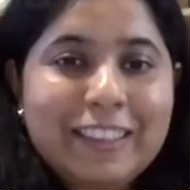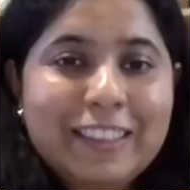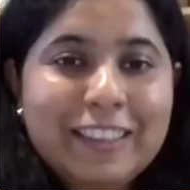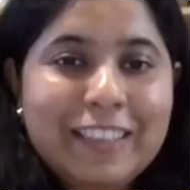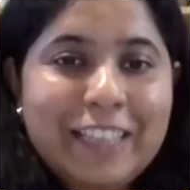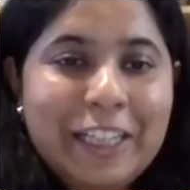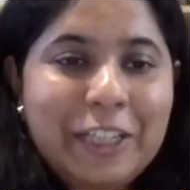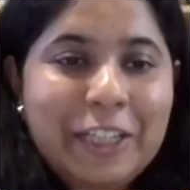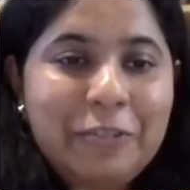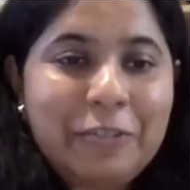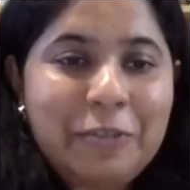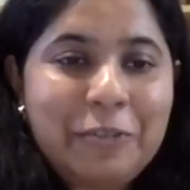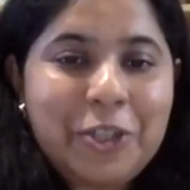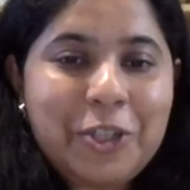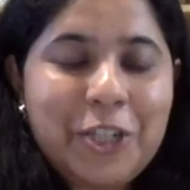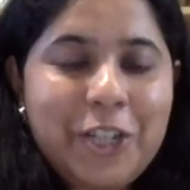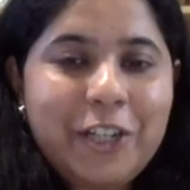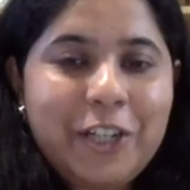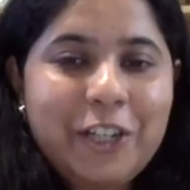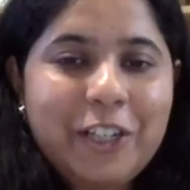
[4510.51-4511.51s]
Thank you for
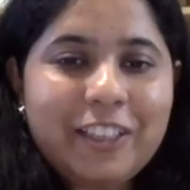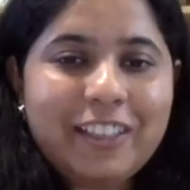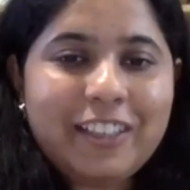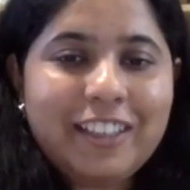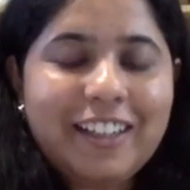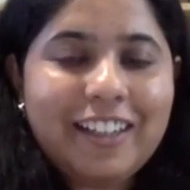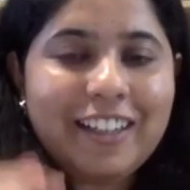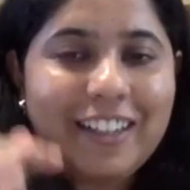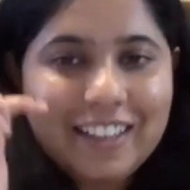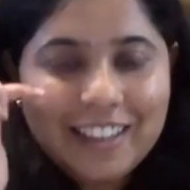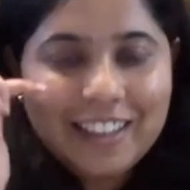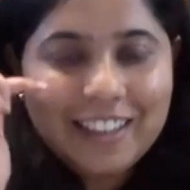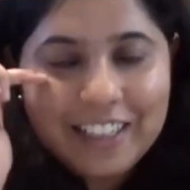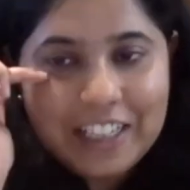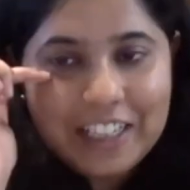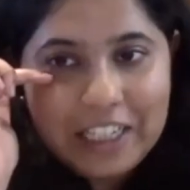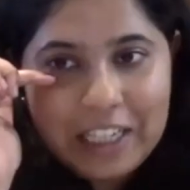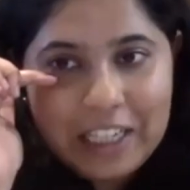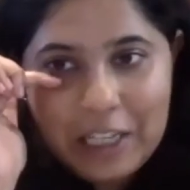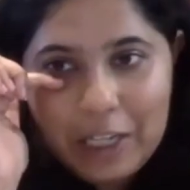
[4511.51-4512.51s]
sharing that. And I
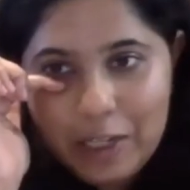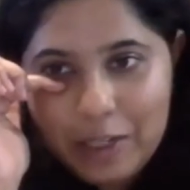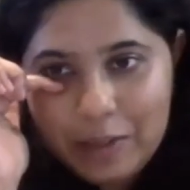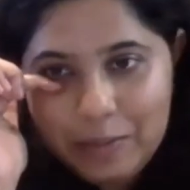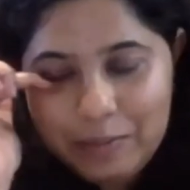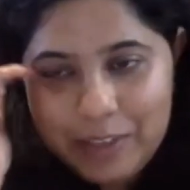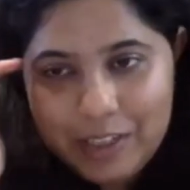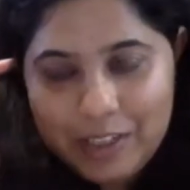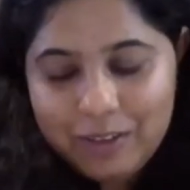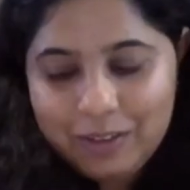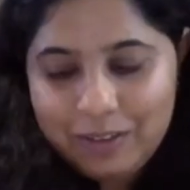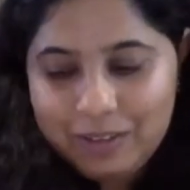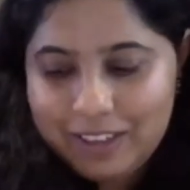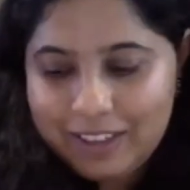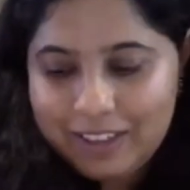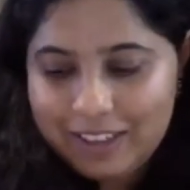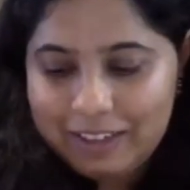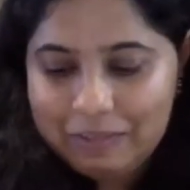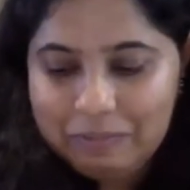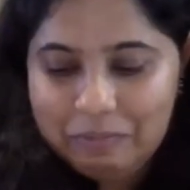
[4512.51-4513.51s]
think,
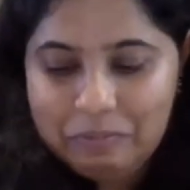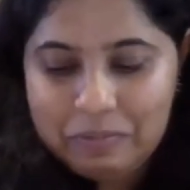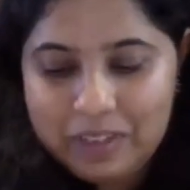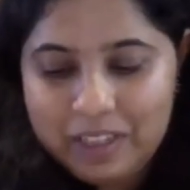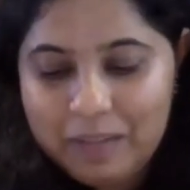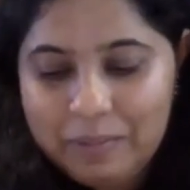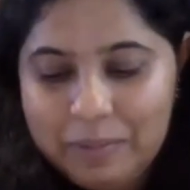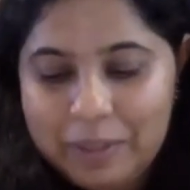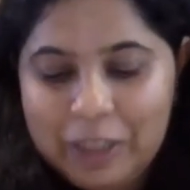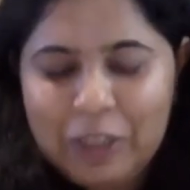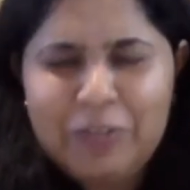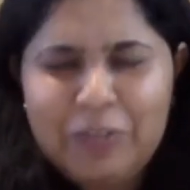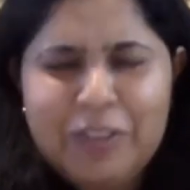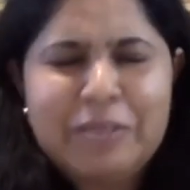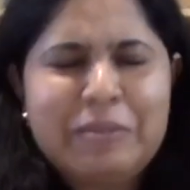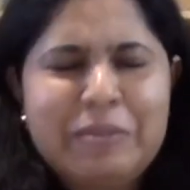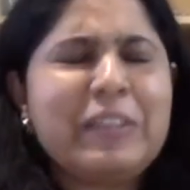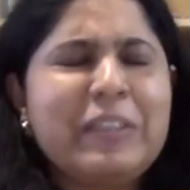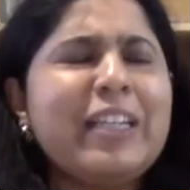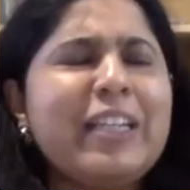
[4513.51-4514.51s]
coming off some
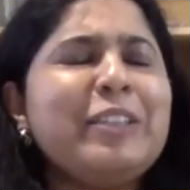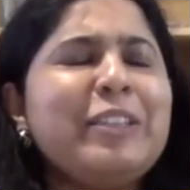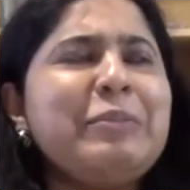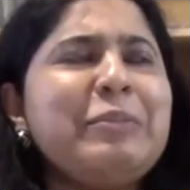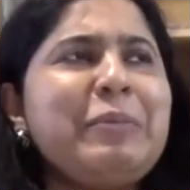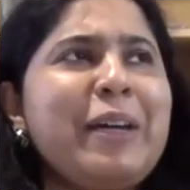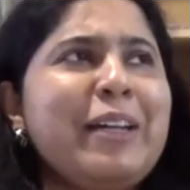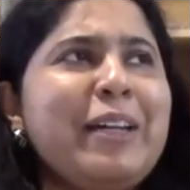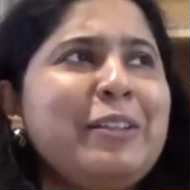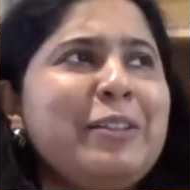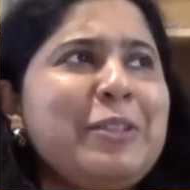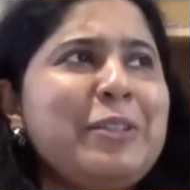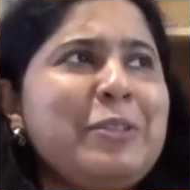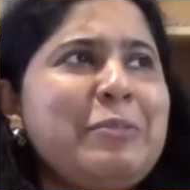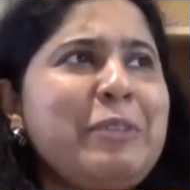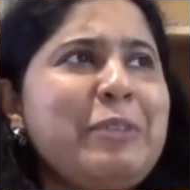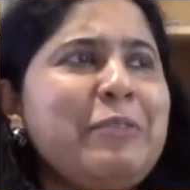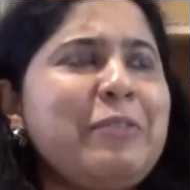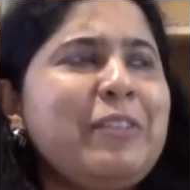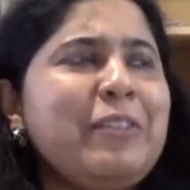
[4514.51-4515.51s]
of the other panels
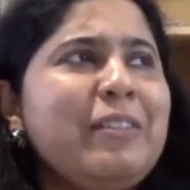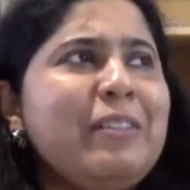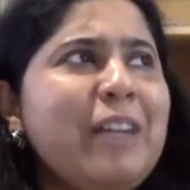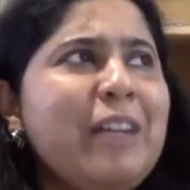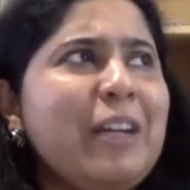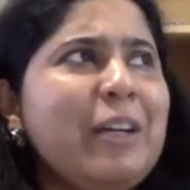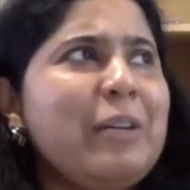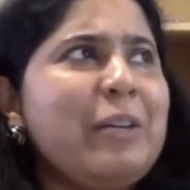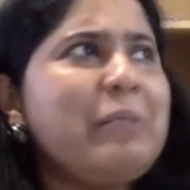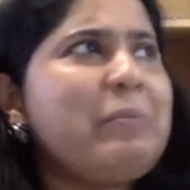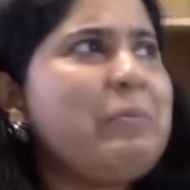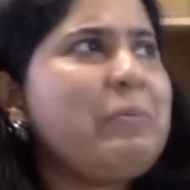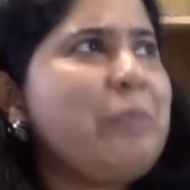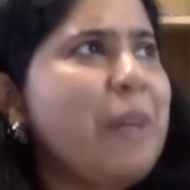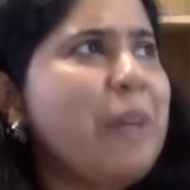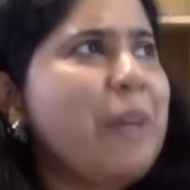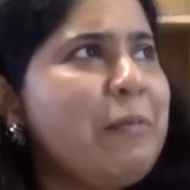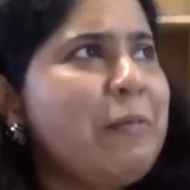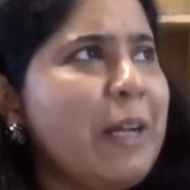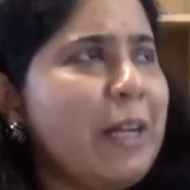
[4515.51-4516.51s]

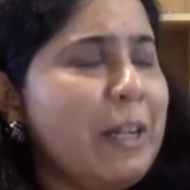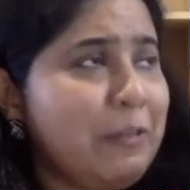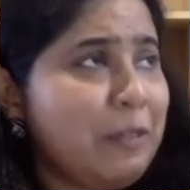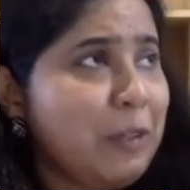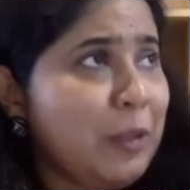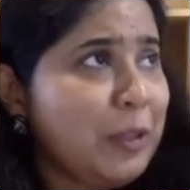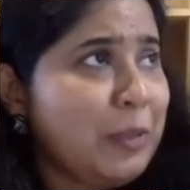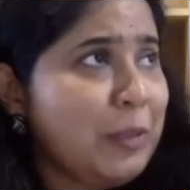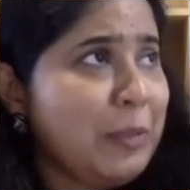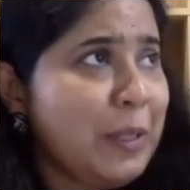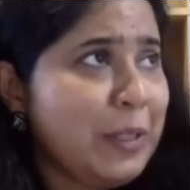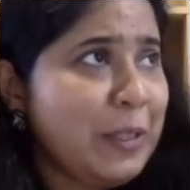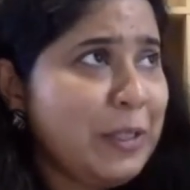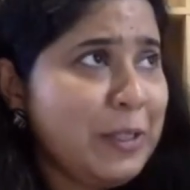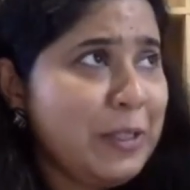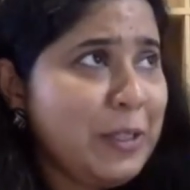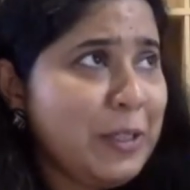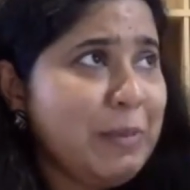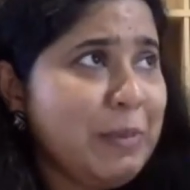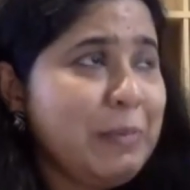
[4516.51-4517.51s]
where I've talked about
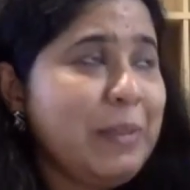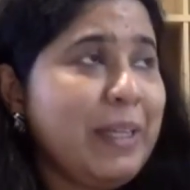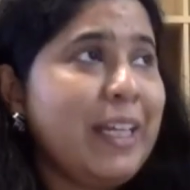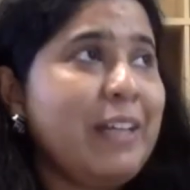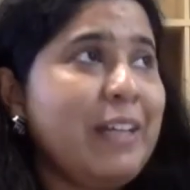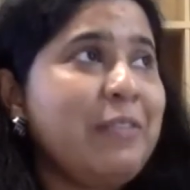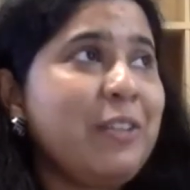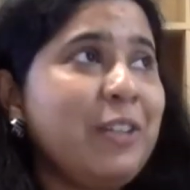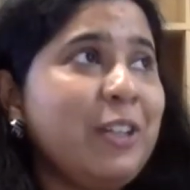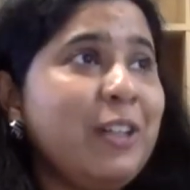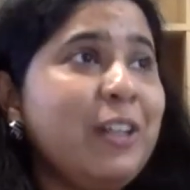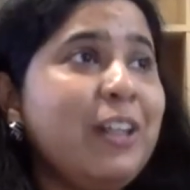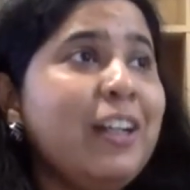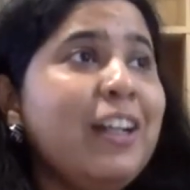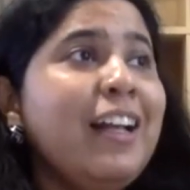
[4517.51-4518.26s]
consumer behavior,